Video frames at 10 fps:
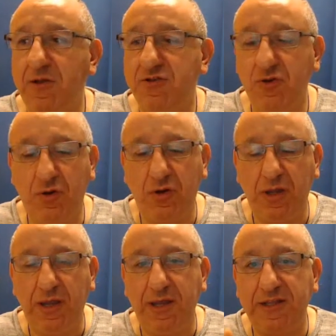So
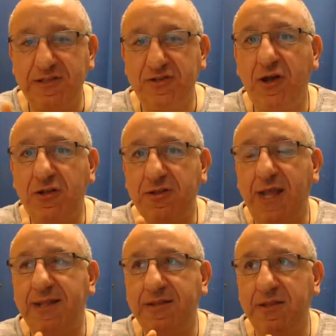it's not
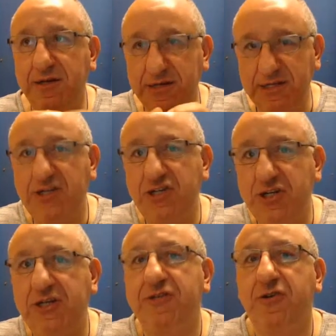that the leash
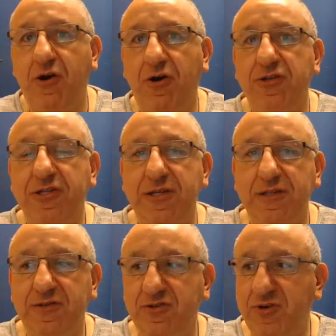is causing
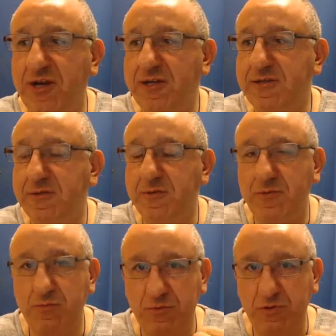the stress,
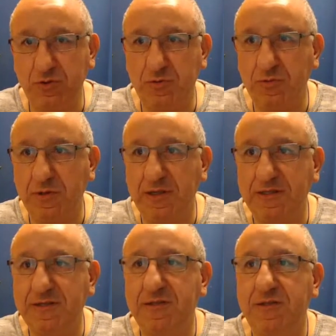
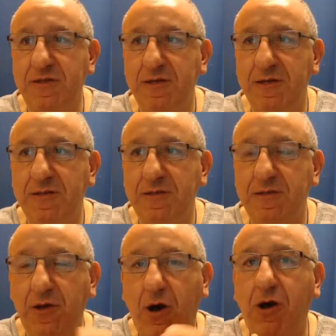it's the,
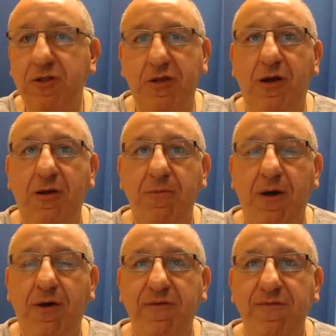the outcome
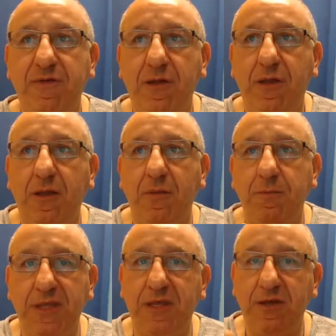of
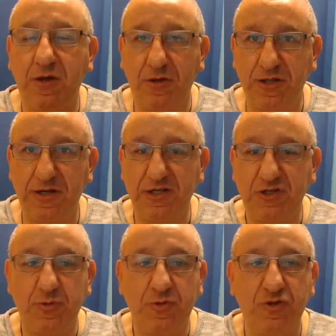being on the
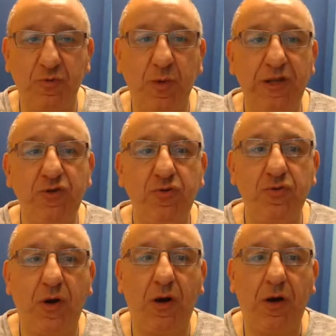leash. So when
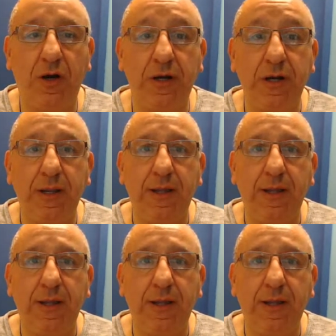you are